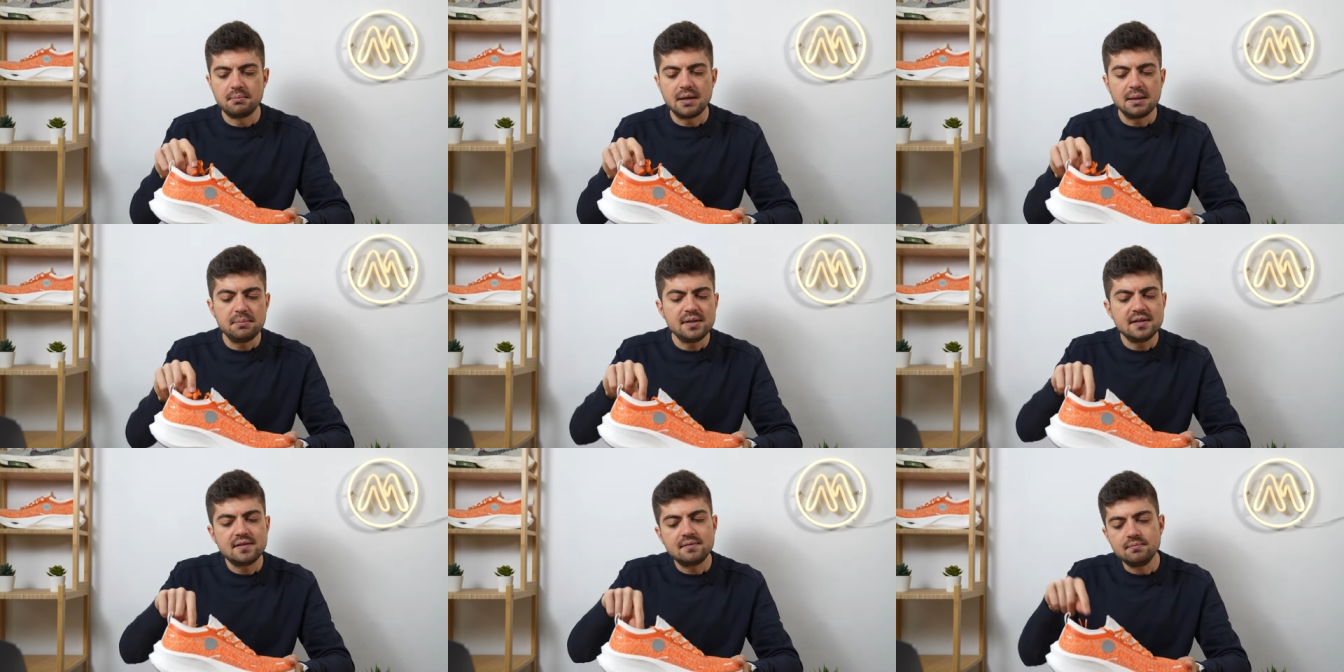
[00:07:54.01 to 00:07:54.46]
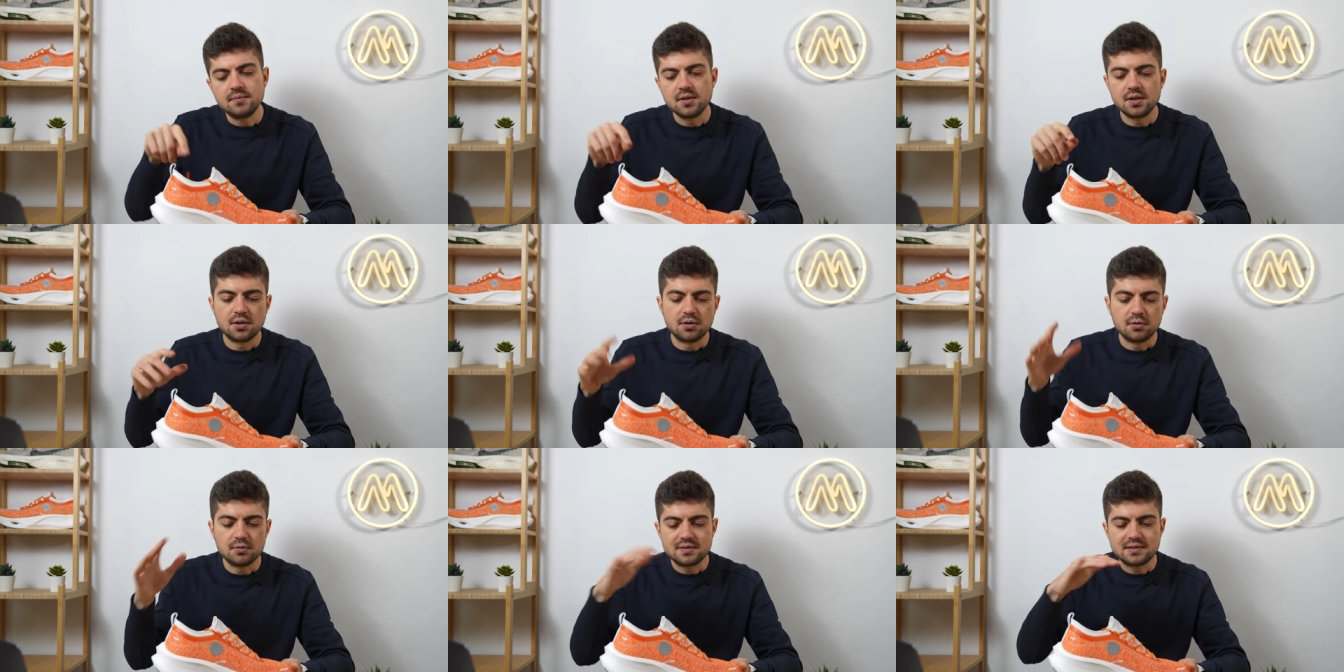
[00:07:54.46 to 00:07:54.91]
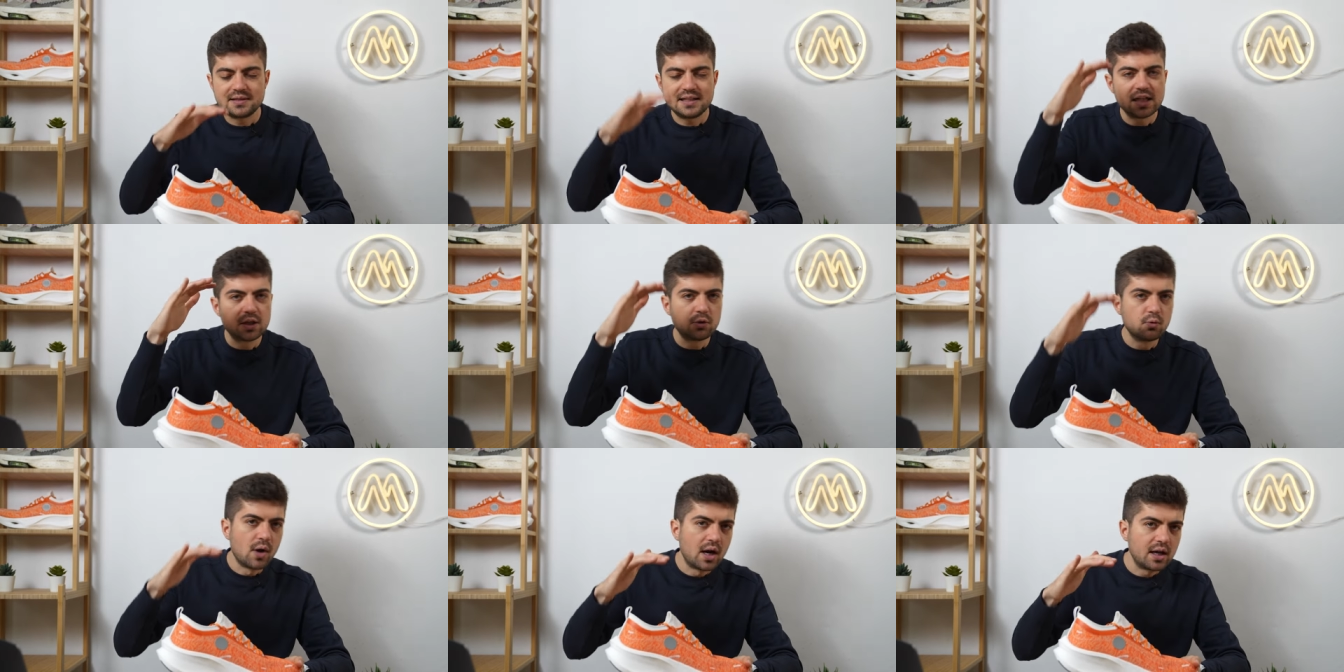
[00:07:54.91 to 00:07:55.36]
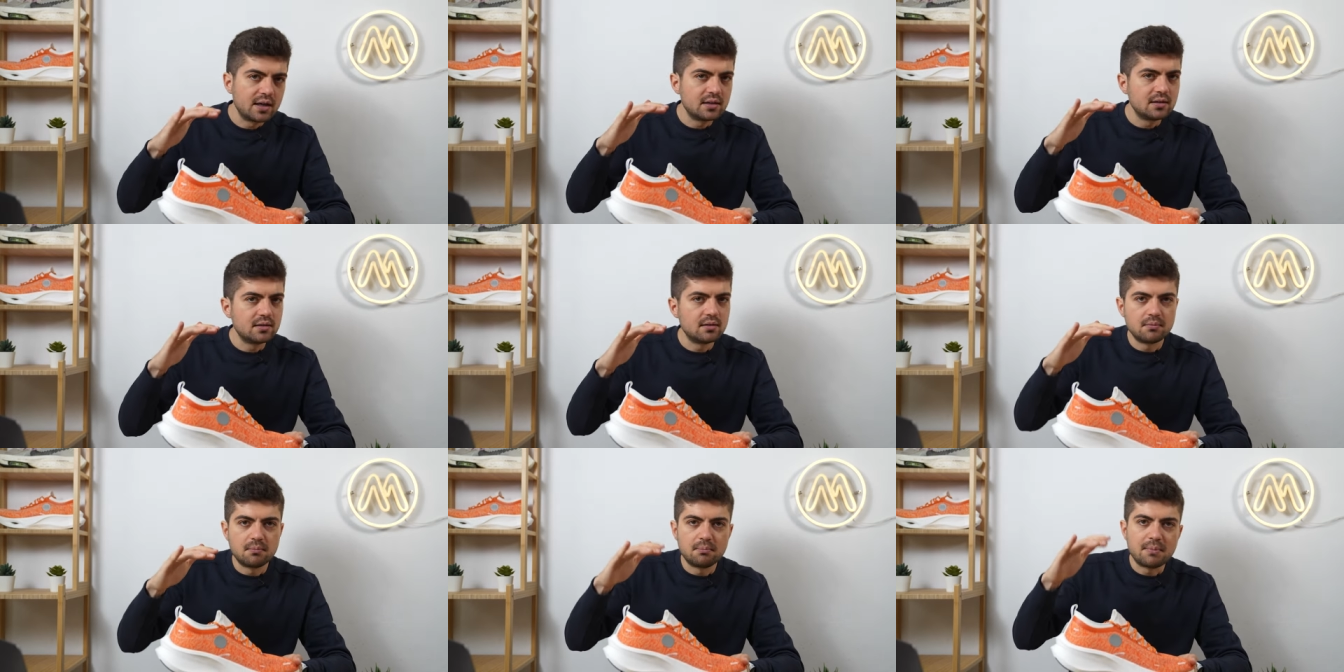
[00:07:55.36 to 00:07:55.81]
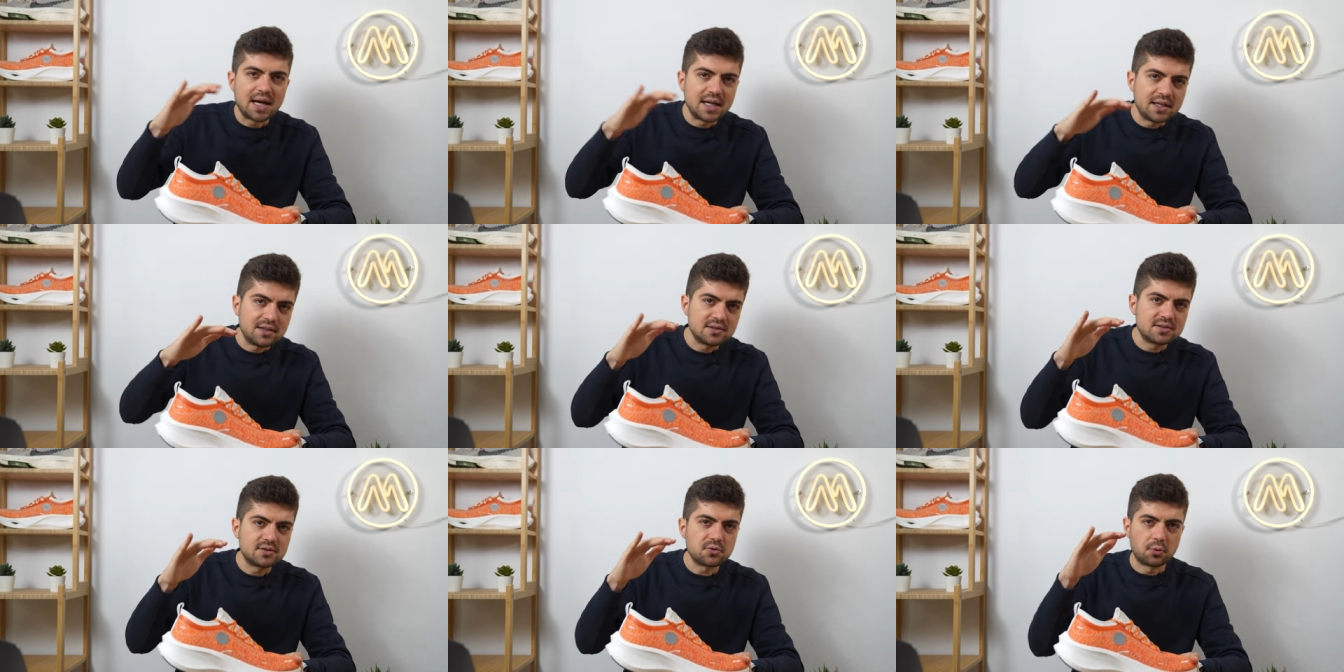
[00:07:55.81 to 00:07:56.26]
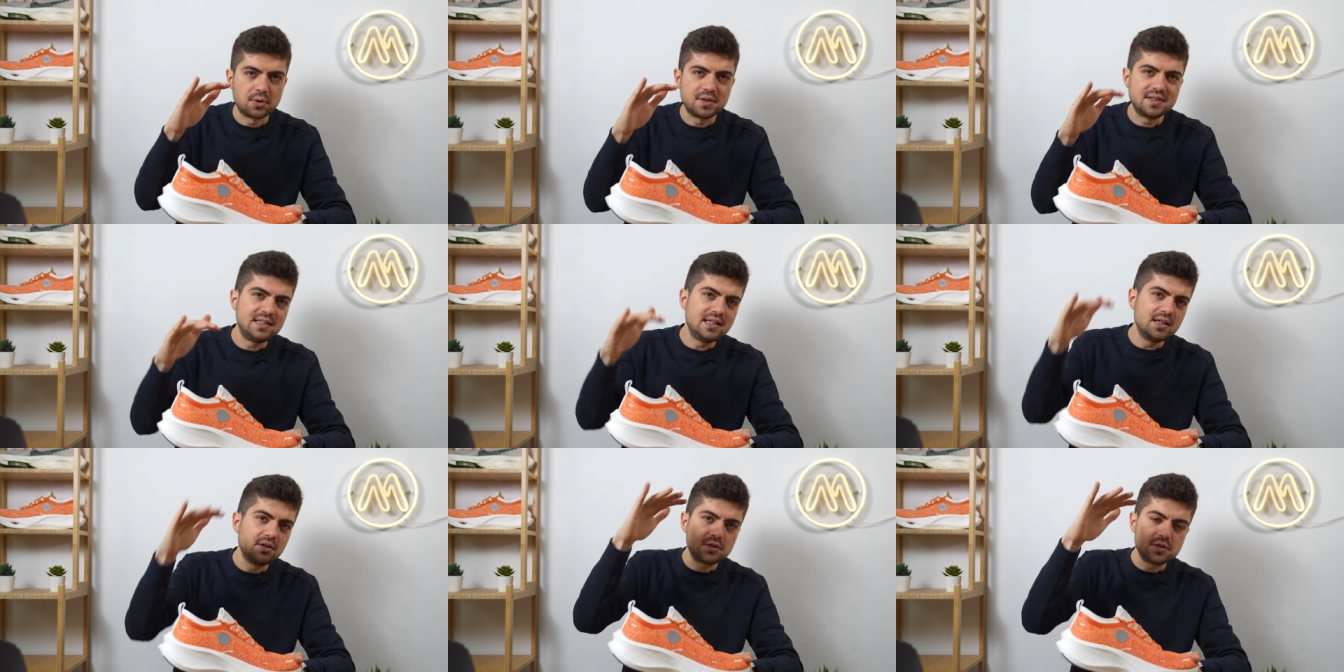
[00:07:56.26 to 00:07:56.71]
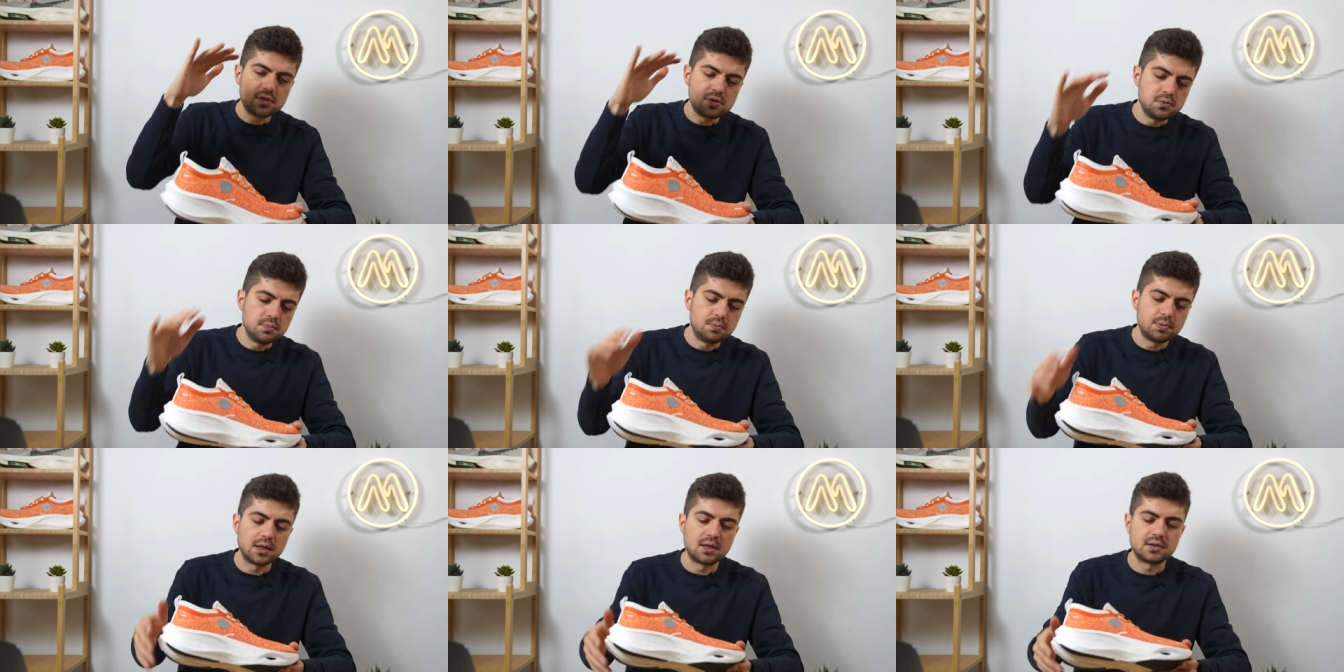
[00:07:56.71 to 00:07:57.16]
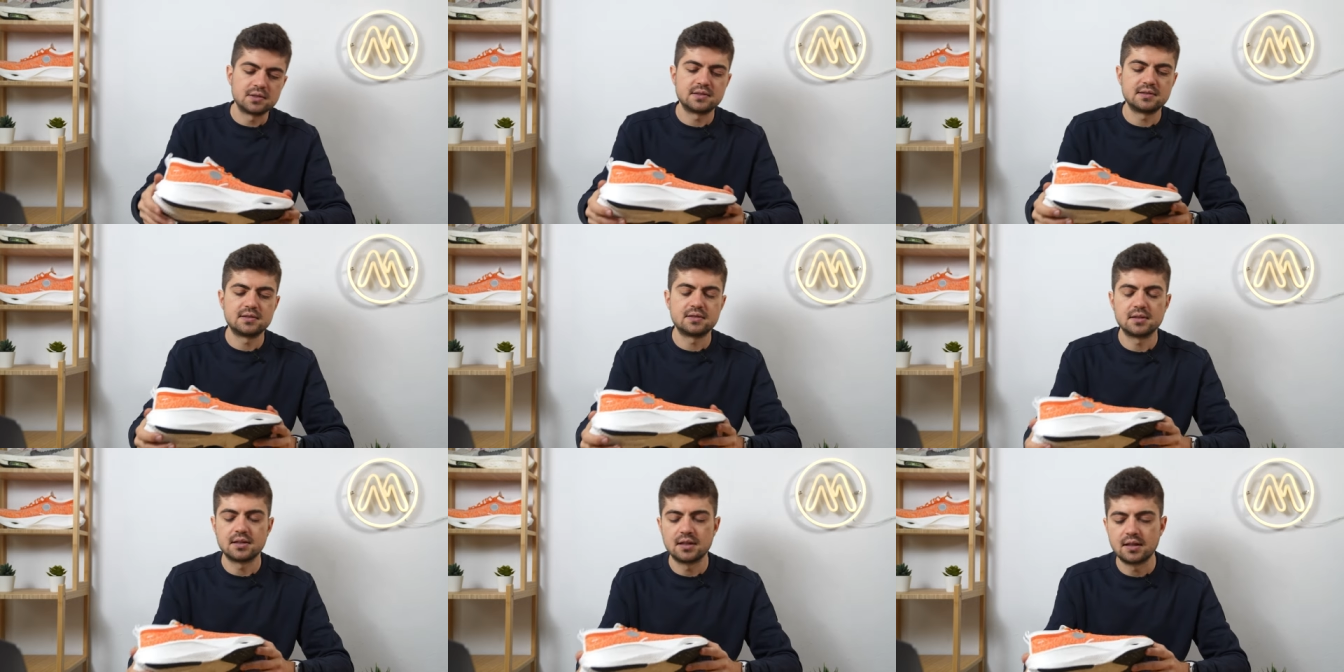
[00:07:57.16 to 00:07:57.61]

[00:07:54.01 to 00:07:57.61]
Maybe, you know, tier one minus or tier two plus,